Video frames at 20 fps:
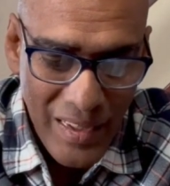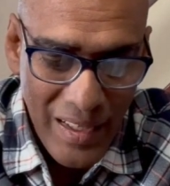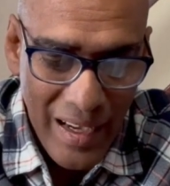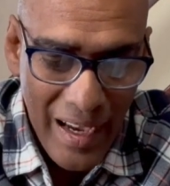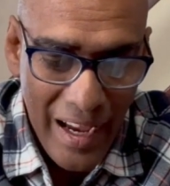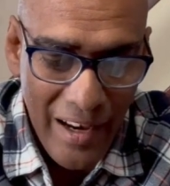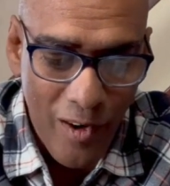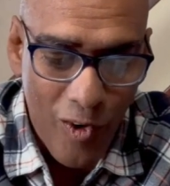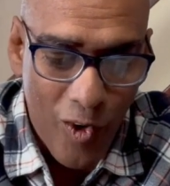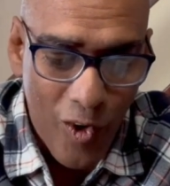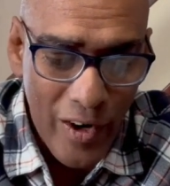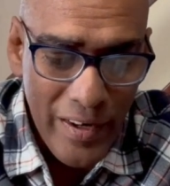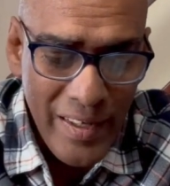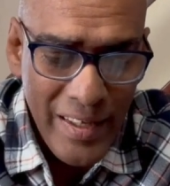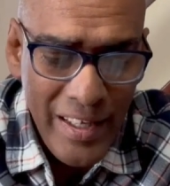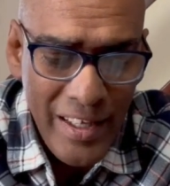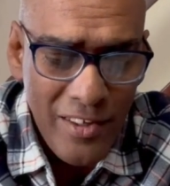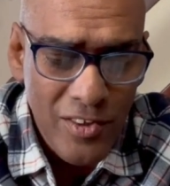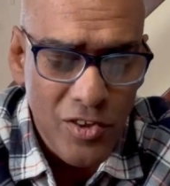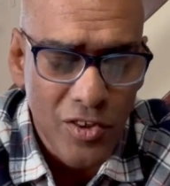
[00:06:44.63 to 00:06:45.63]
And on
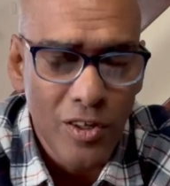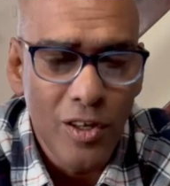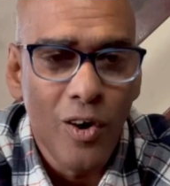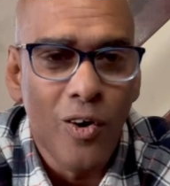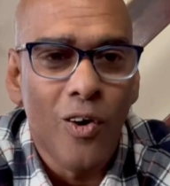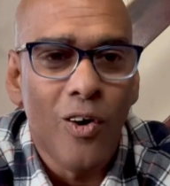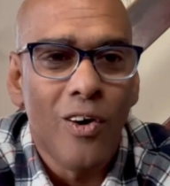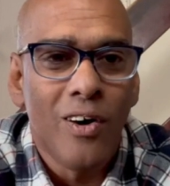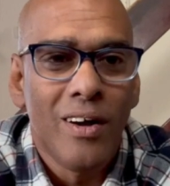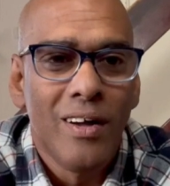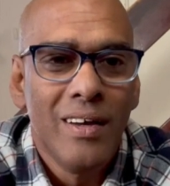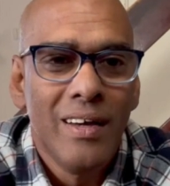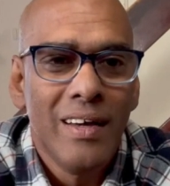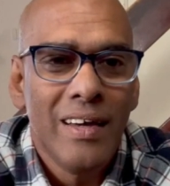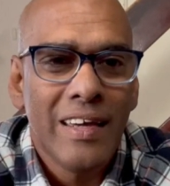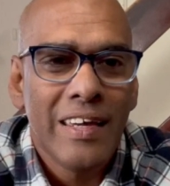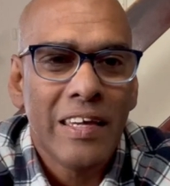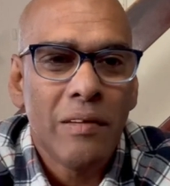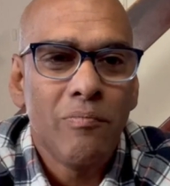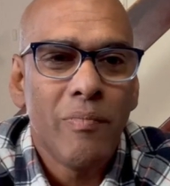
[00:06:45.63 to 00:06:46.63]
his law,
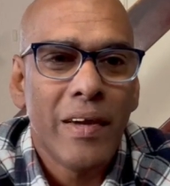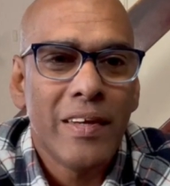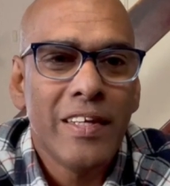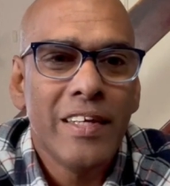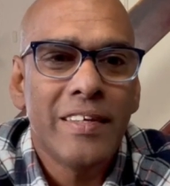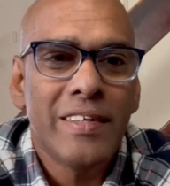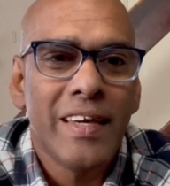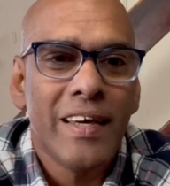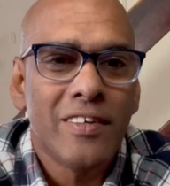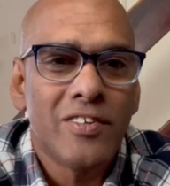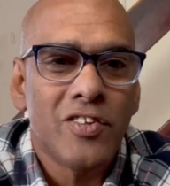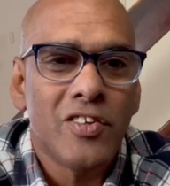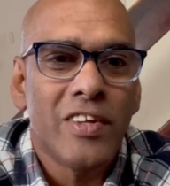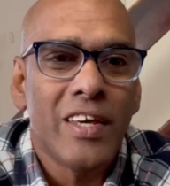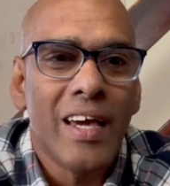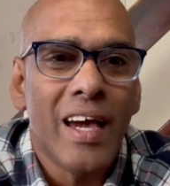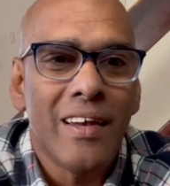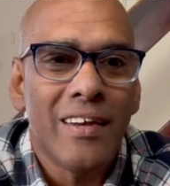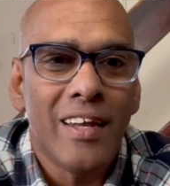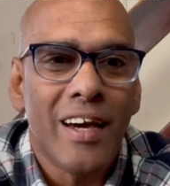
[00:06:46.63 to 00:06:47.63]
he meditates day
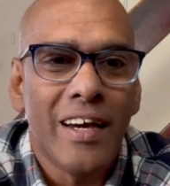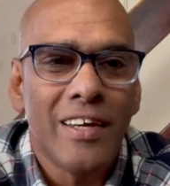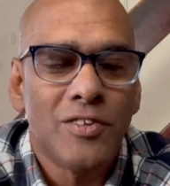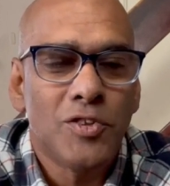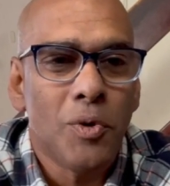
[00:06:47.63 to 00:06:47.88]
and night.